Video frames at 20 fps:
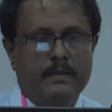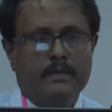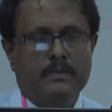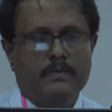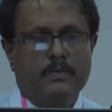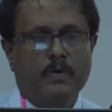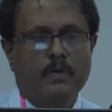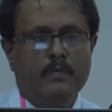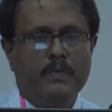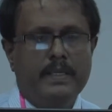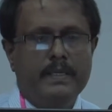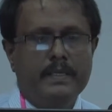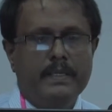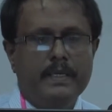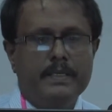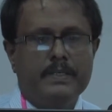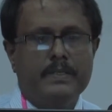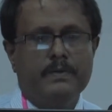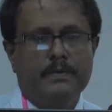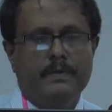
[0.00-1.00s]
So we
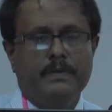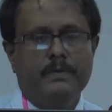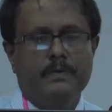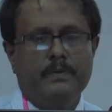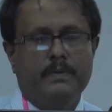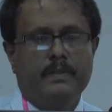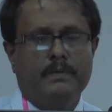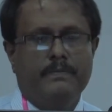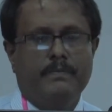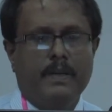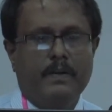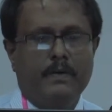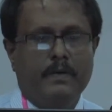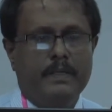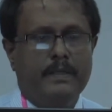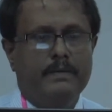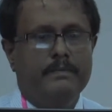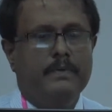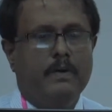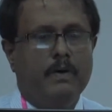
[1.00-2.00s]
need to do the
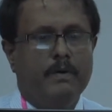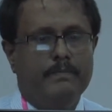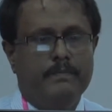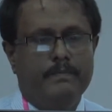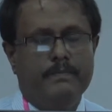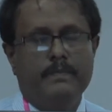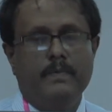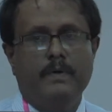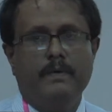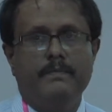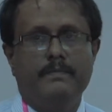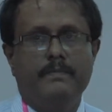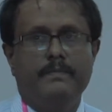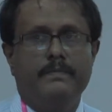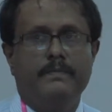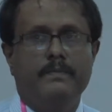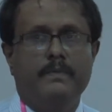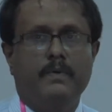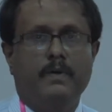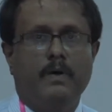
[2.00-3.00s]
following:
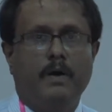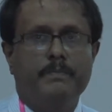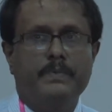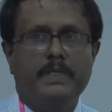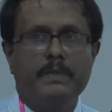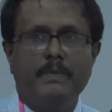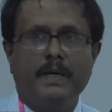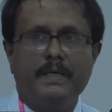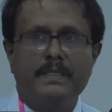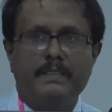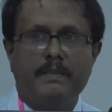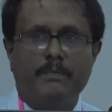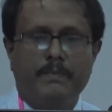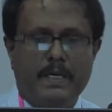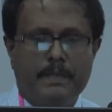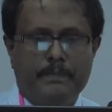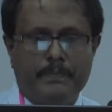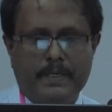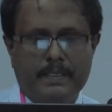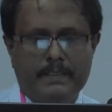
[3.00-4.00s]
optimize the
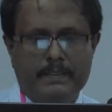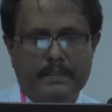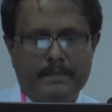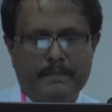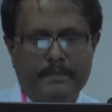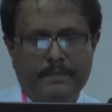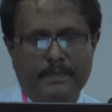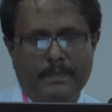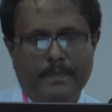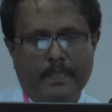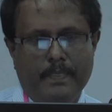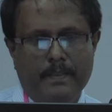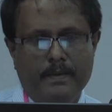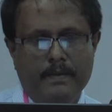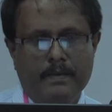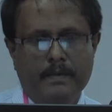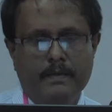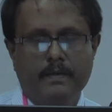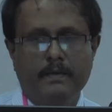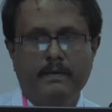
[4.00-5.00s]
blood pressure
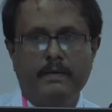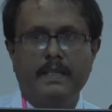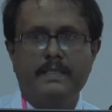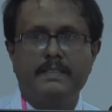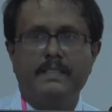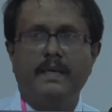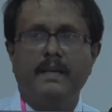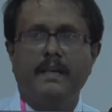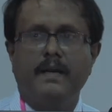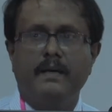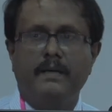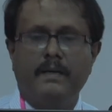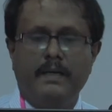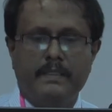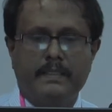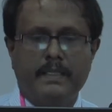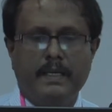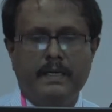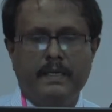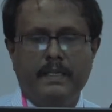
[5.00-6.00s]
less than
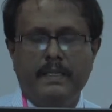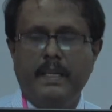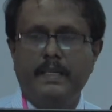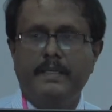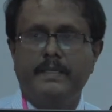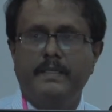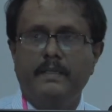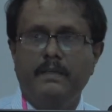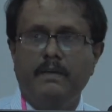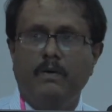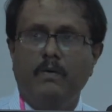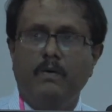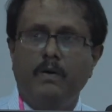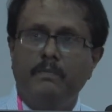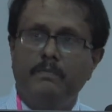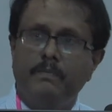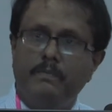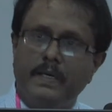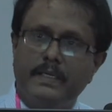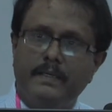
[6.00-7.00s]
130/80 or
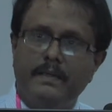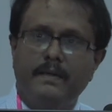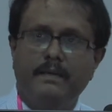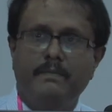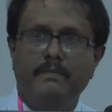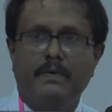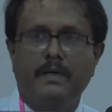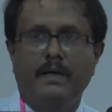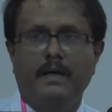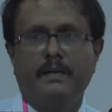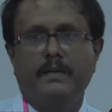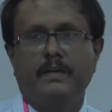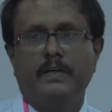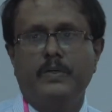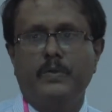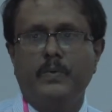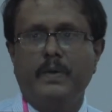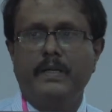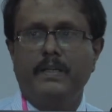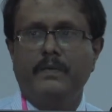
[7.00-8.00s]
better
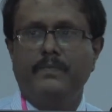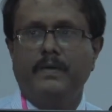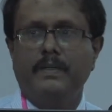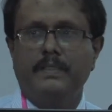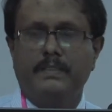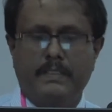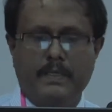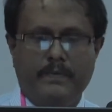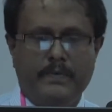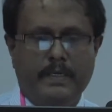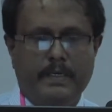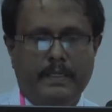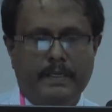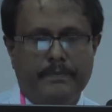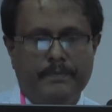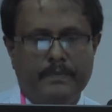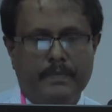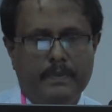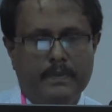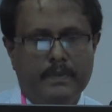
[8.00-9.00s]
125/70.
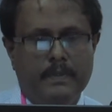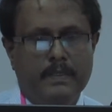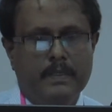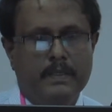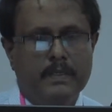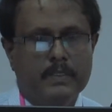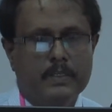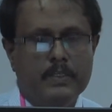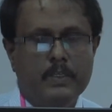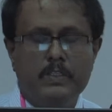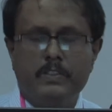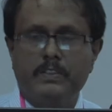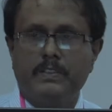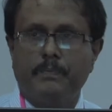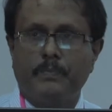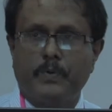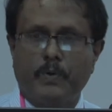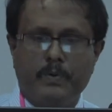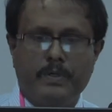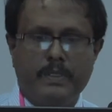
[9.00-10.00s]
Reduce the
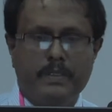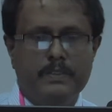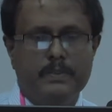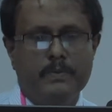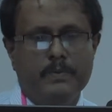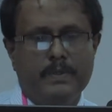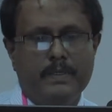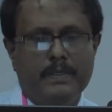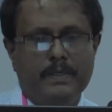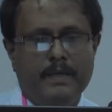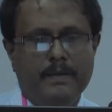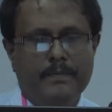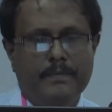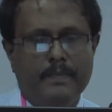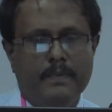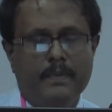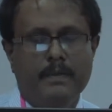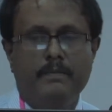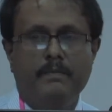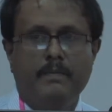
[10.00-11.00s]
proteinuria
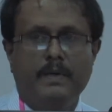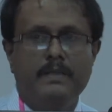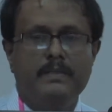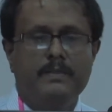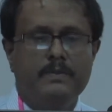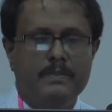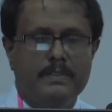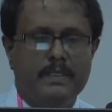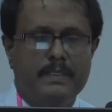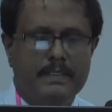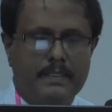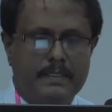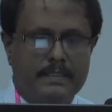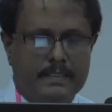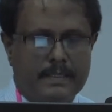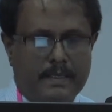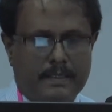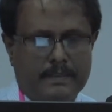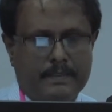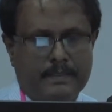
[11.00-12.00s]
by using these
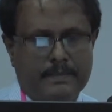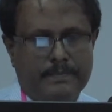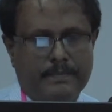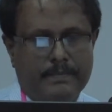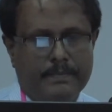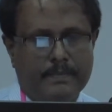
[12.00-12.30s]
drugs.